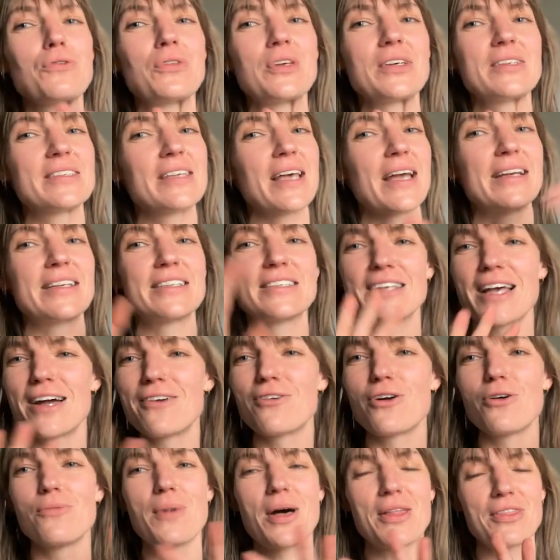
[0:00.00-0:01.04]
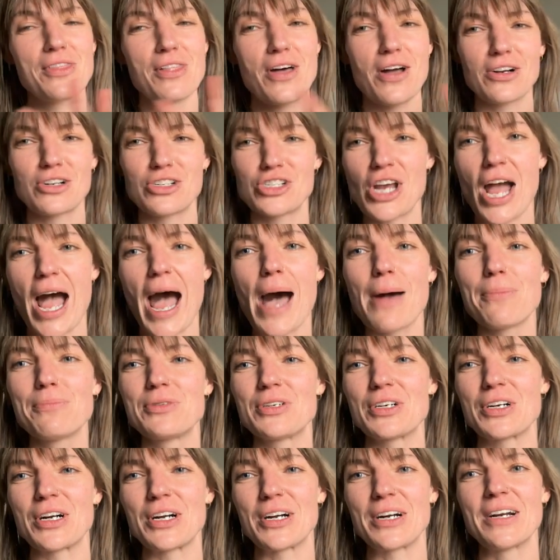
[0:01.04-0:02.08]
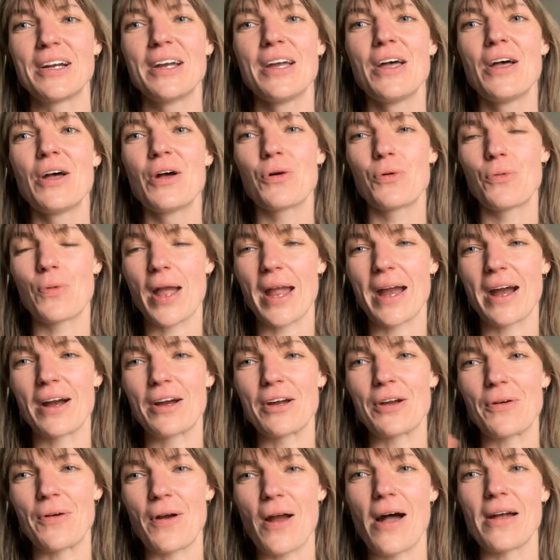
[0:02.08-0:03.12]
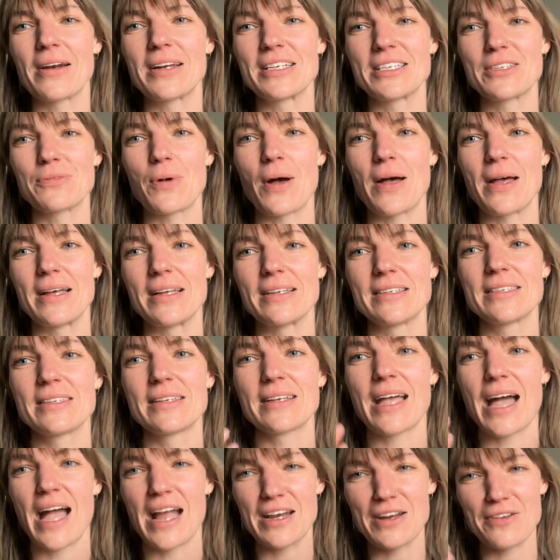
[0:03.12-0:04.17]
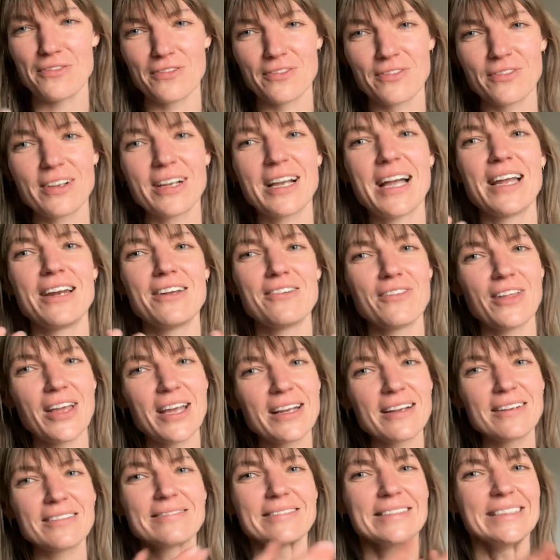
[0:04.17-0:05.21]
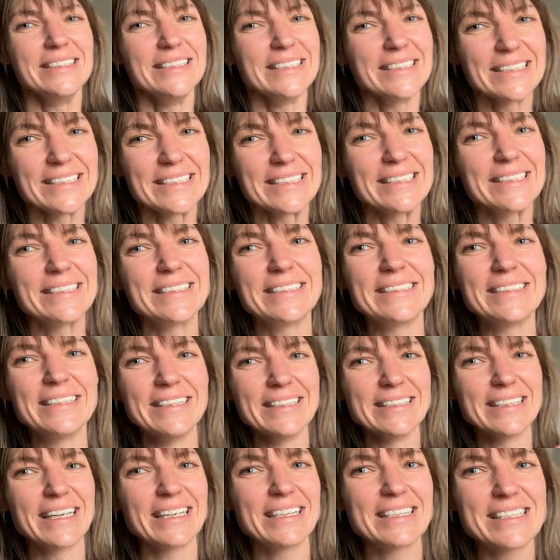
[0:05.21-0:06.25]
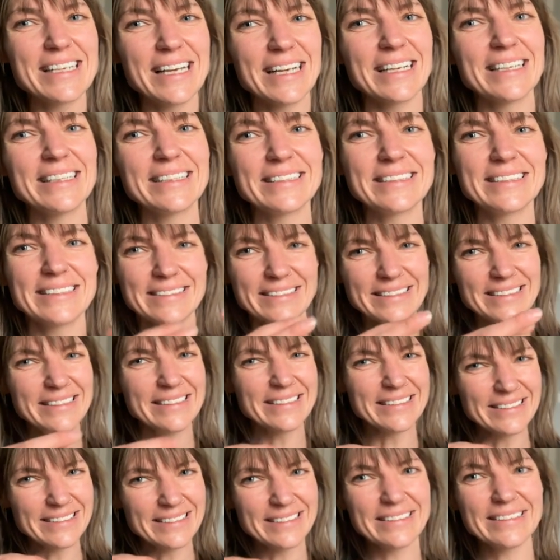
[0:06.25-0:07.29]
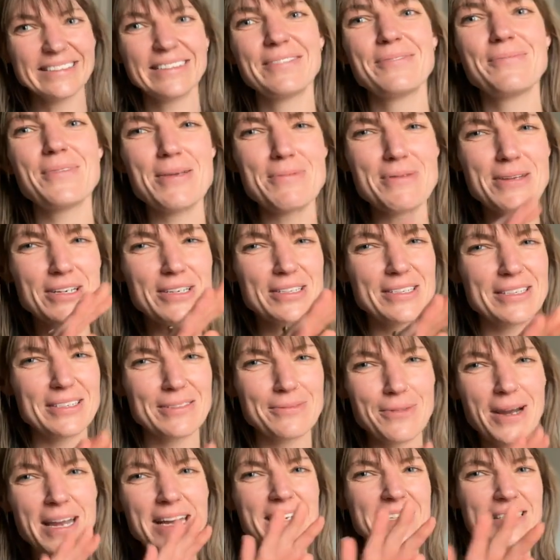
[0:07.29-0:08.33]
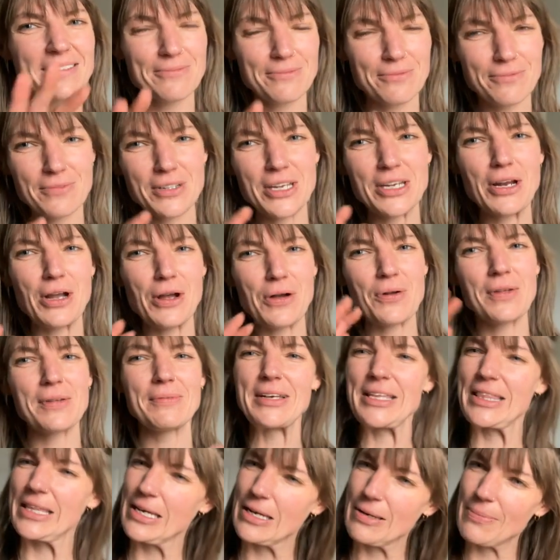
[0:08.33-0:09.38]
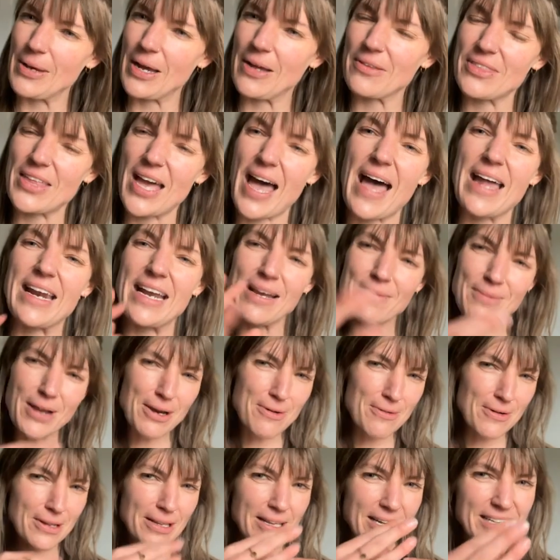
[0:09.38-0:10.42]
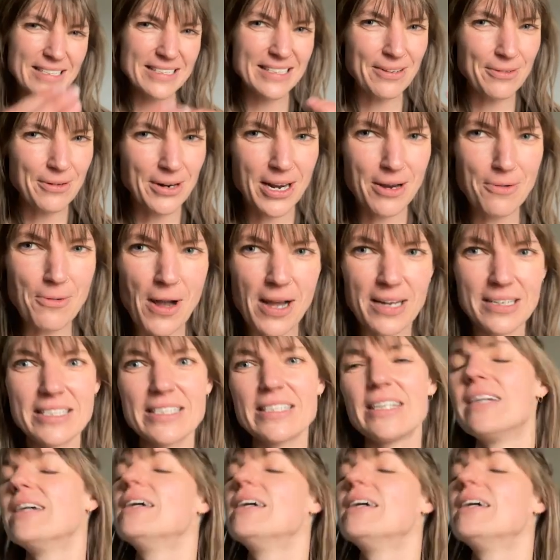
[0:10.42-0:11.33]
this like several month-long chapter where Uranus was kind of like, oh, hold on a second. Maybe just wait, let me think about that. Am I really? Is that what I want?